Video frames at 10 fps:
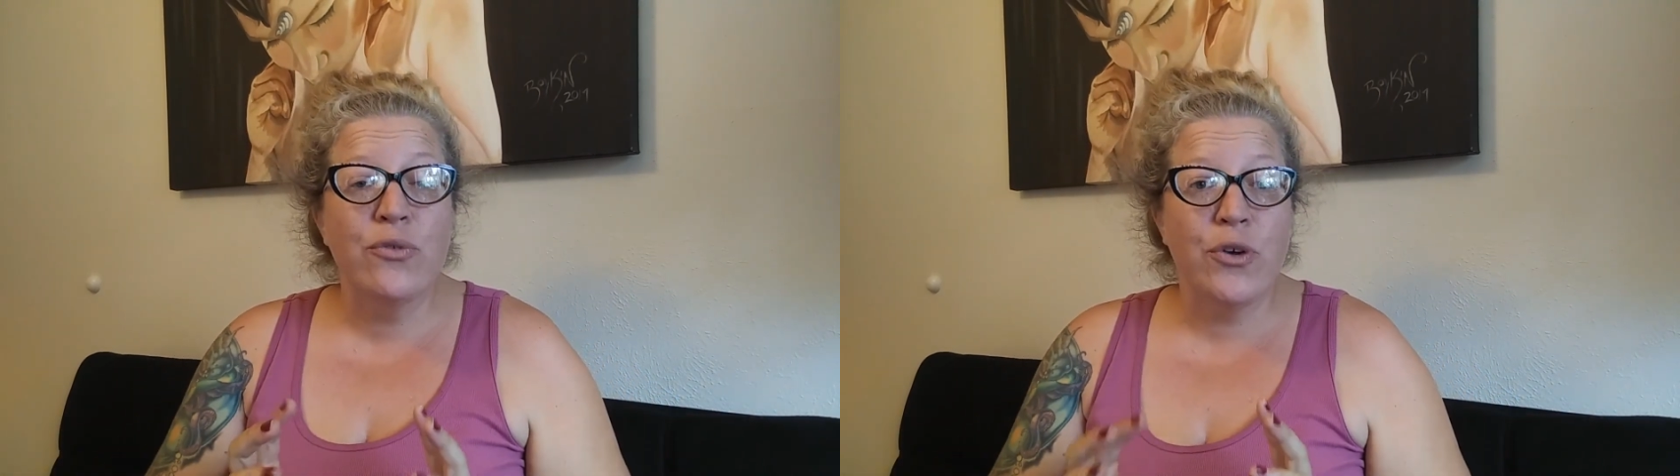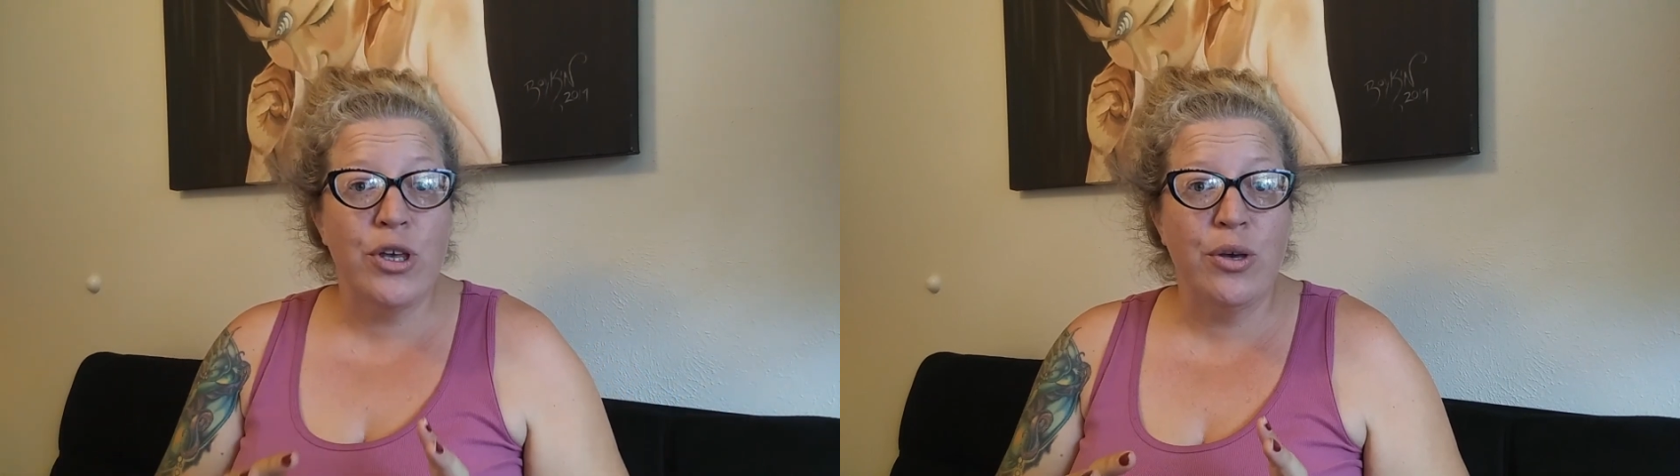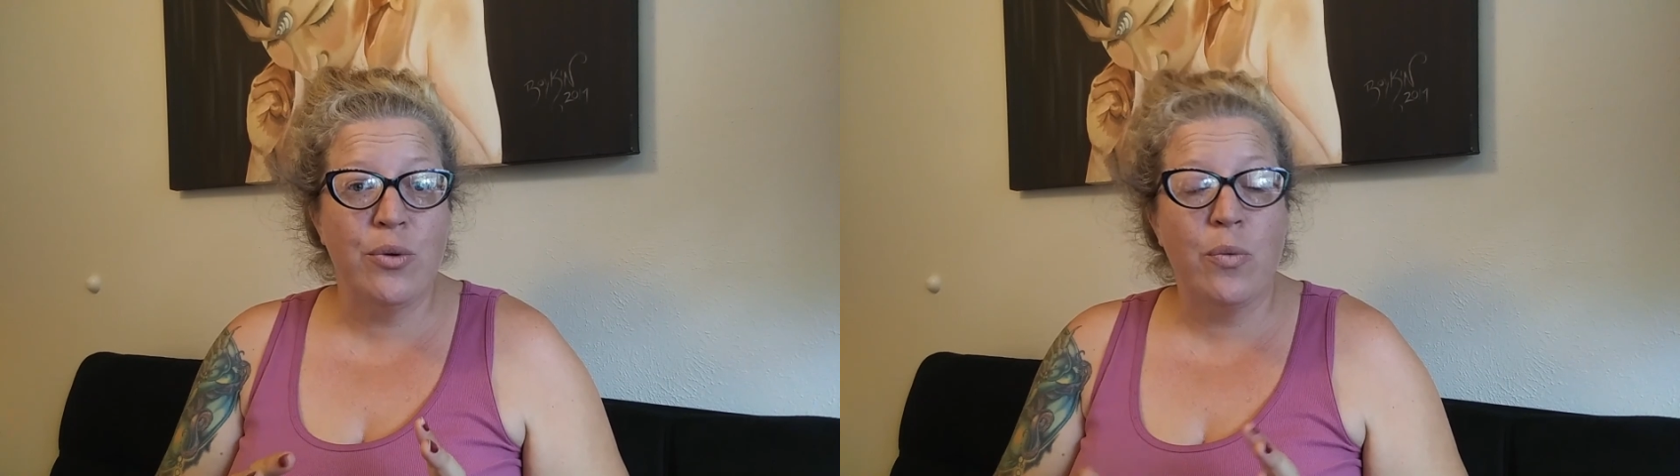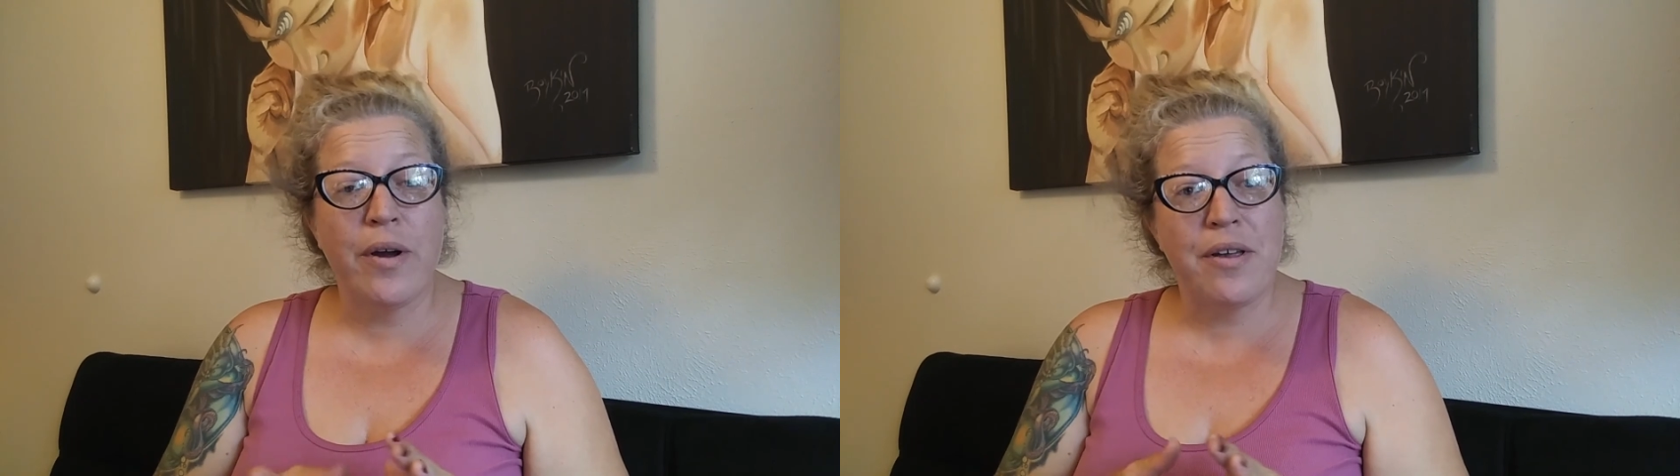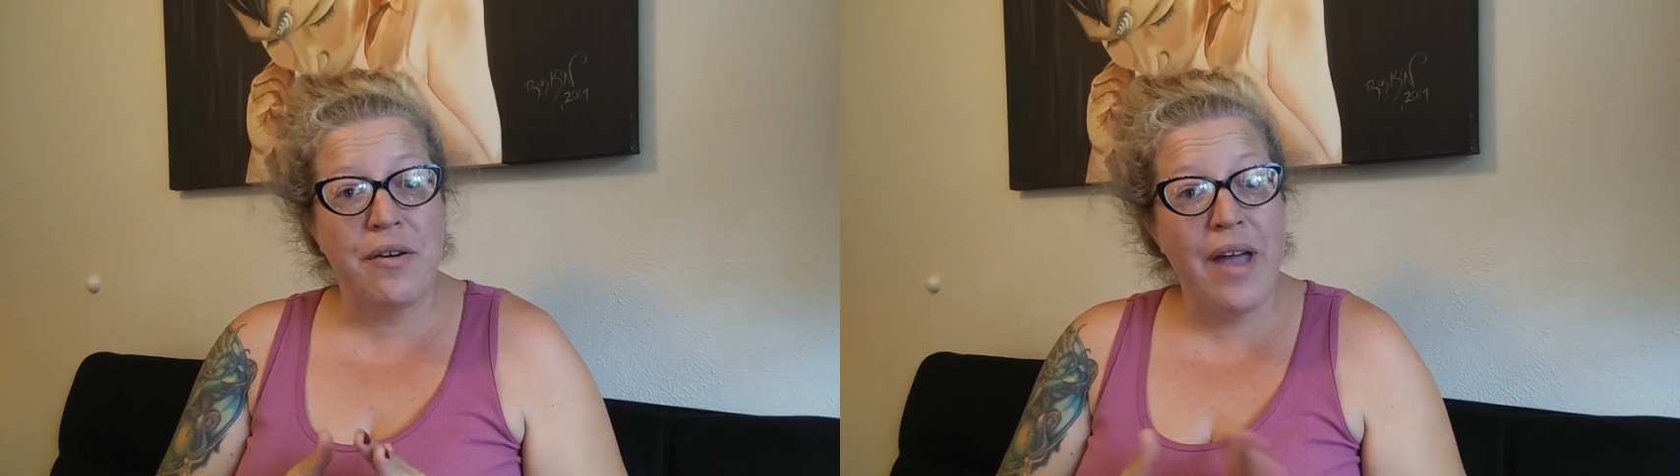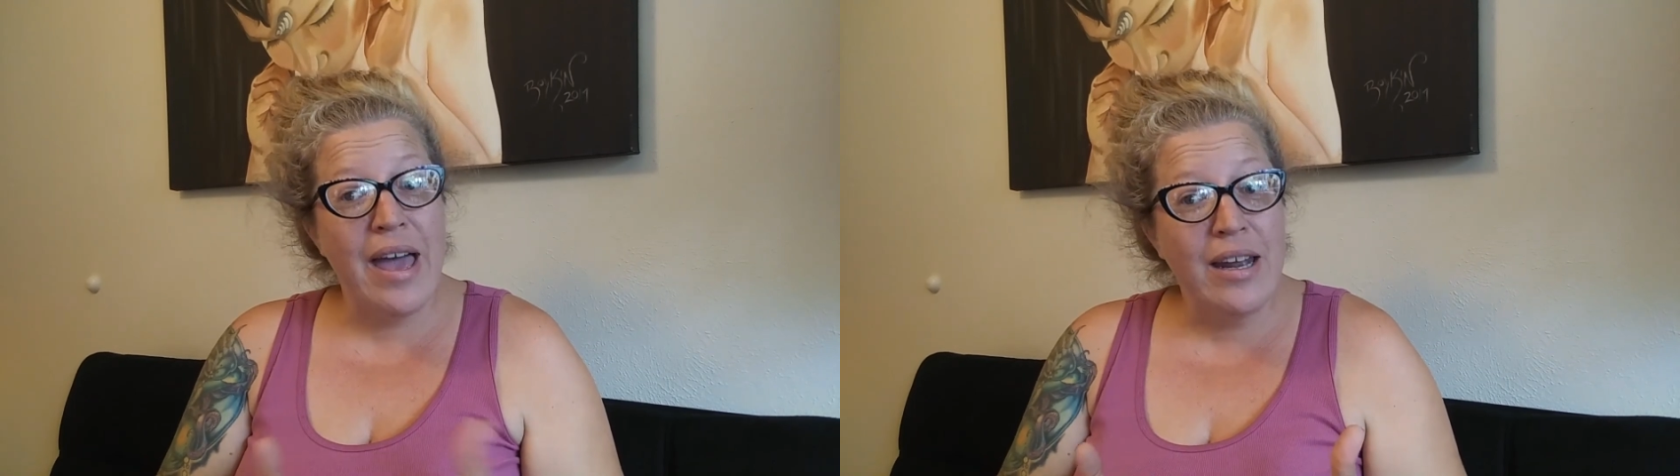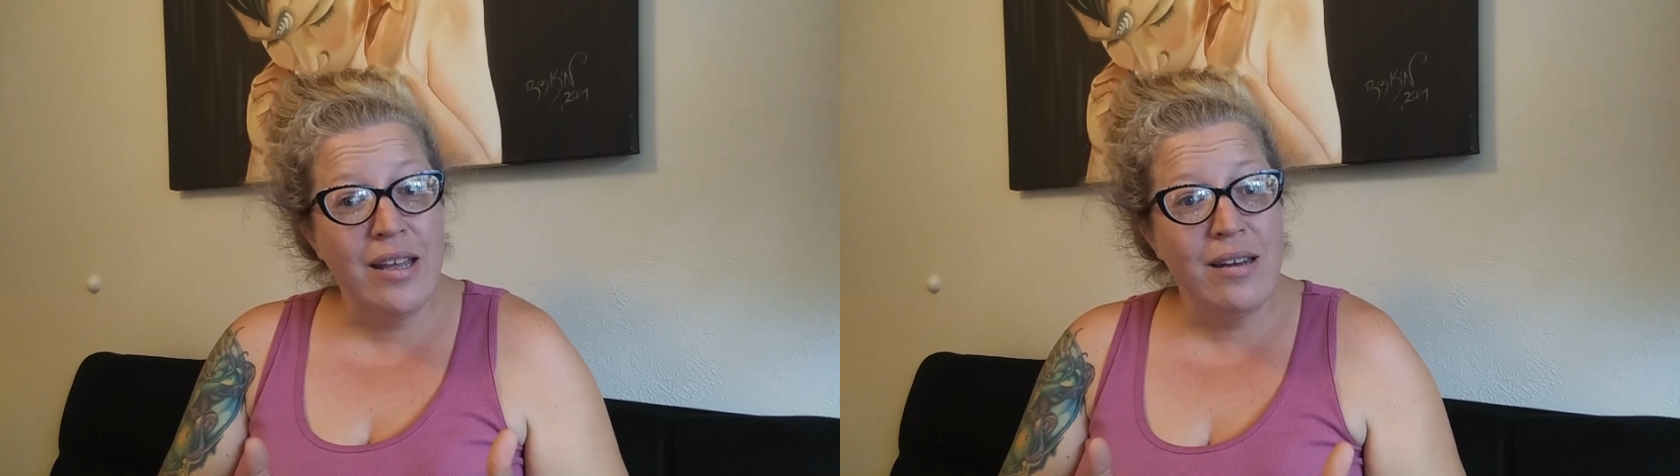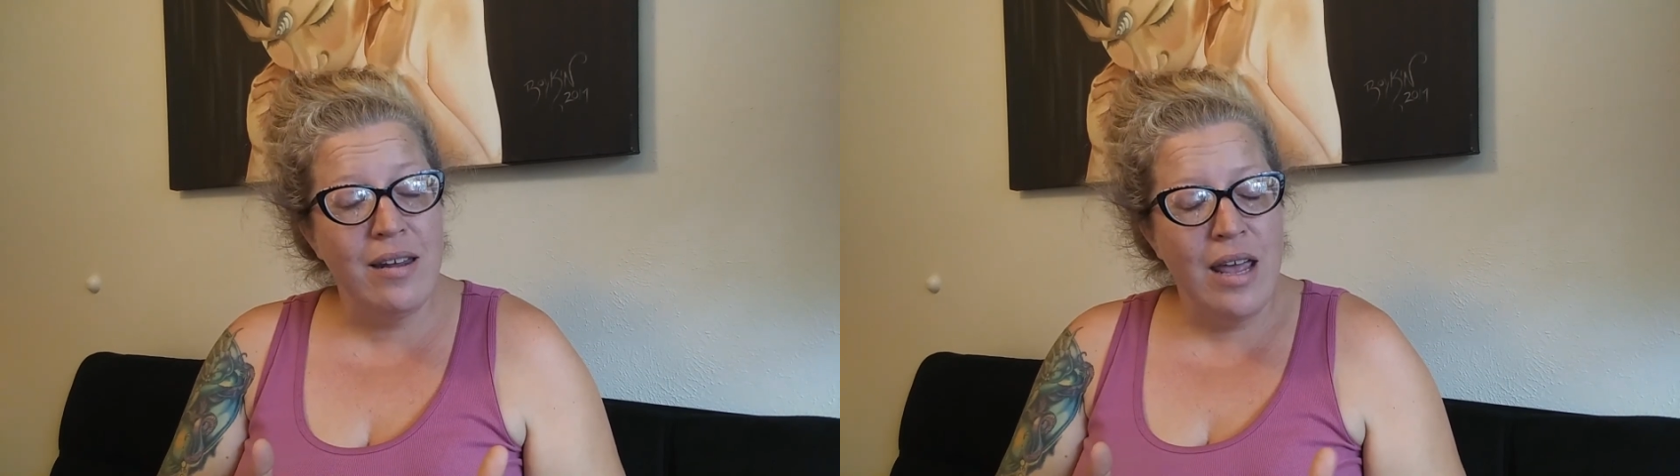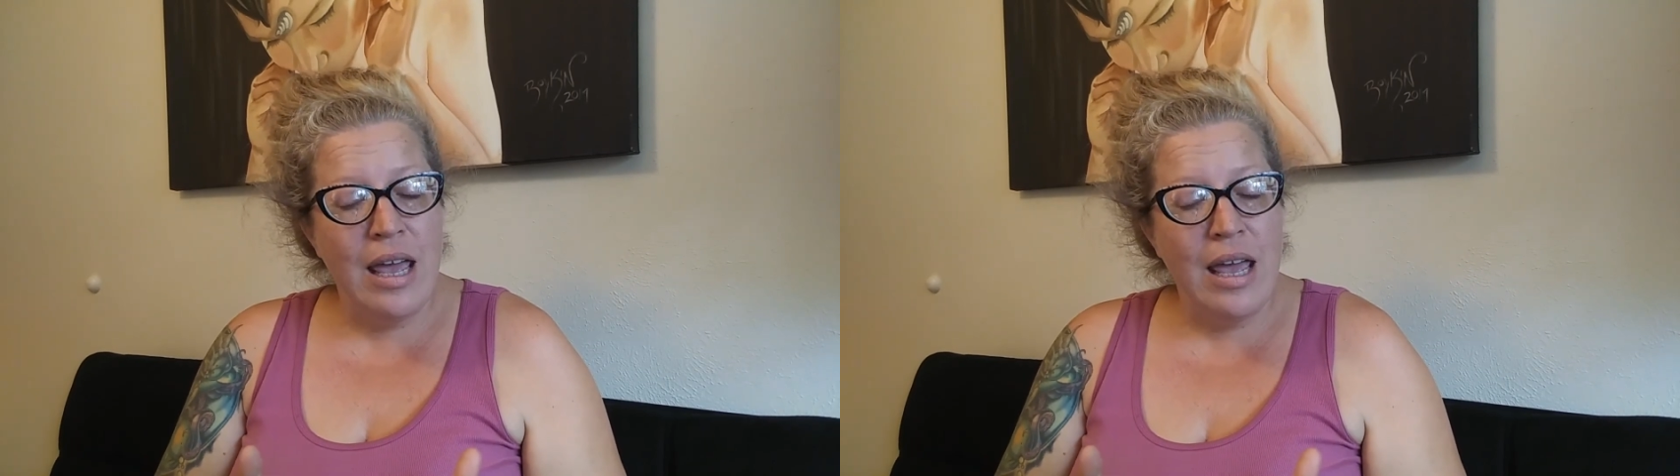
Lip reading: for you where you're headed.